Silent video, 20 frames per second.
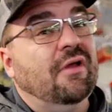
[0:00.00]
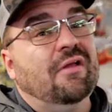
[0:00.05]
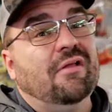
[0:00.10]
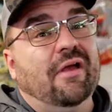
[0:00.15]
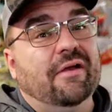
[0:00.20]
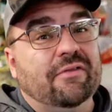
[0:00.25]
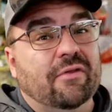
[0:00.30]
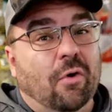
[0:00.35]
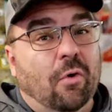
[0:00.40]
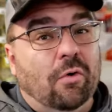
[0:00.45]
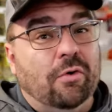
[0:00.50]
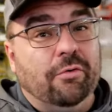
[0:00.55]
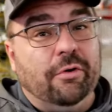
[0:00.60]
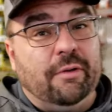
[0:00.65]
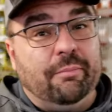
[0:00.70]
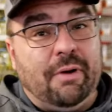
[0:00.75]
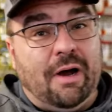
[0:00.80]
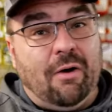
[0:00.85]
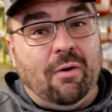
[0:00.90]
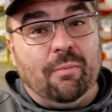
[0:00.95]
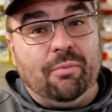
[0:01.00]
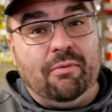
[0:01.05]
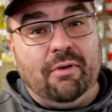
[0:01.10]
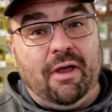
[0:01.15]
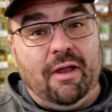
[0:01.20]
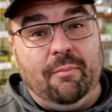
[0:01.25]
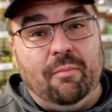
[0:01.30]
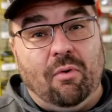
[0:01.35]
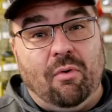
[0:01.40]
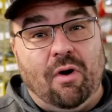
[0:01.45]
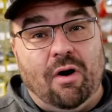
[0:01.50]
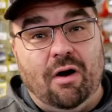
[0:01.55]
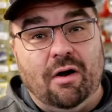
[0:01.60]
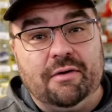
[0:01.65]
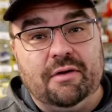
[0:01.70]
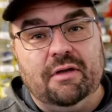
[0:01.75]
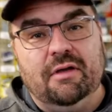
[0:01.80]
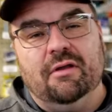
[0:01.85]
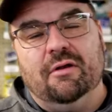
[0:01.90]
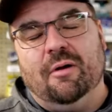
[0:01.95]
like the Oak Creek Power Plant in
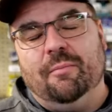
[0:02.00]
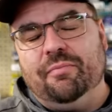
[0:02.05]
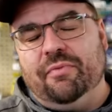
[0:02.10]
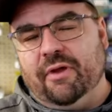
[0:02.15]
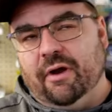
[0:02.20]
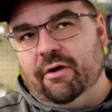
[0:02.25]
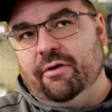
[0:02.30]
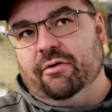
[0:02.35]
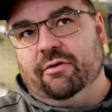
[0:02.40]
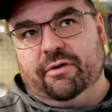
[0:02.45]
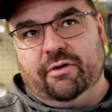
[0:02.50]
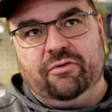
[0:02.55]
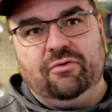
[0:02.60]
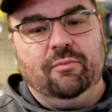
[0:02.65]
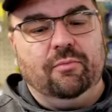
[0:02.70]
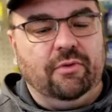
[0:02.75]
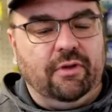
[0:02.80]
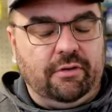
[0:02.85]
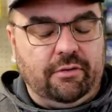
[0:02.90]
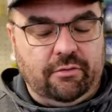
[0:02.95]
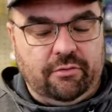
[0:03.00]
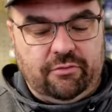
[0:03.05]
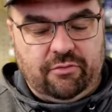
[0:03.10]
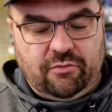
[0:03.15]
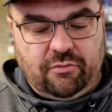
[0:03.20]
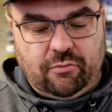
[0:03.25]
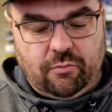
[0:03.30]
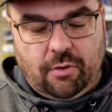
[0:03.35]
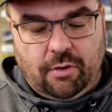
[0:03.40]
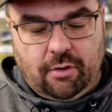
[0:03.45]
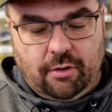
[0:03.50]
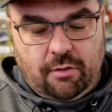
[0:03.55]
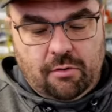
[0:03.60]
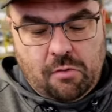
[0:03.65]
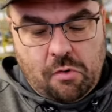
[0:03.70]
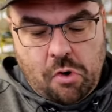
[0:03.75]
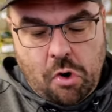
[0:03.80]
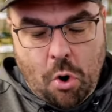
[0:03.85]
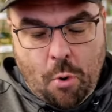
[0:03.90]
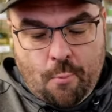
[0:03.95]
Milwaukee. And up there, you'll get some Lakers as well.
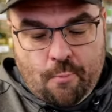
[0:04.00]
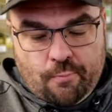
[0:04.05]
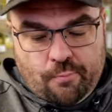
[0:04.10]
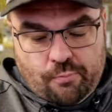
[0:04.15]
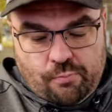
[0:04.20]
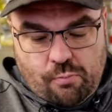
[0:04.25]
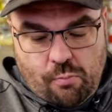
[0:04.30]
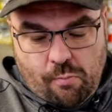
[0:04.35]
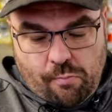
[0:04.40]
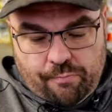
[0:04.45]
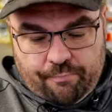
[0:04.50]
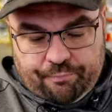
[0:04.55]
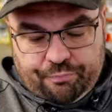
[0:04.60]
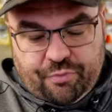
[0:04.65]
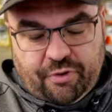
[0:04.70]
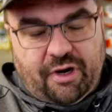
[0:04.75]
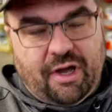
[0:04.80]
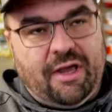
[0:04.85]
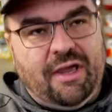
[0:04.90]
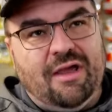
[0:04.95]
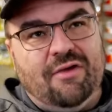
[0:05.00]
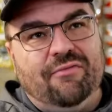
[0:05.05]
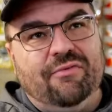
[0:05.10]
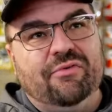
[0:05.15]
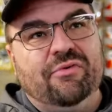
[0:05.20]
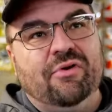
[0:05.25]
but I haven't